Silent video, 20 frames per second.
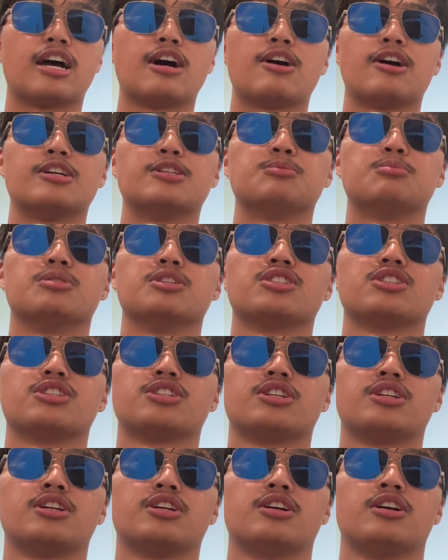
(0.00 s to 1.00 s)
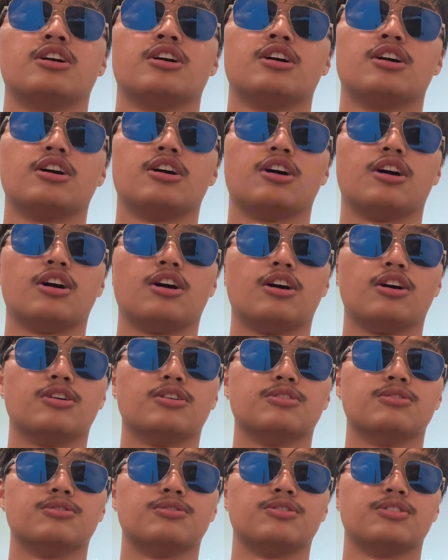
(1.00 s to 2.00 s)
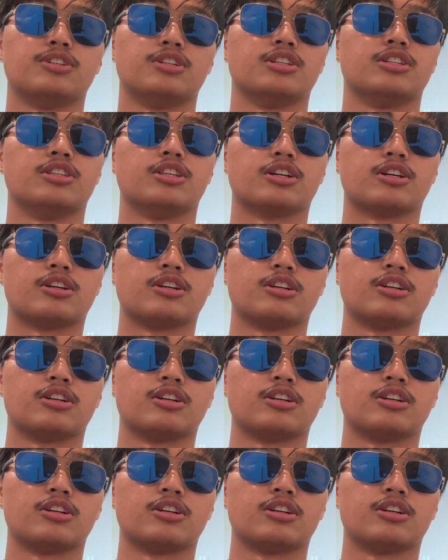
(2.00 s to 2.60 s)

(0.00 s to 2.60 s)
as much of the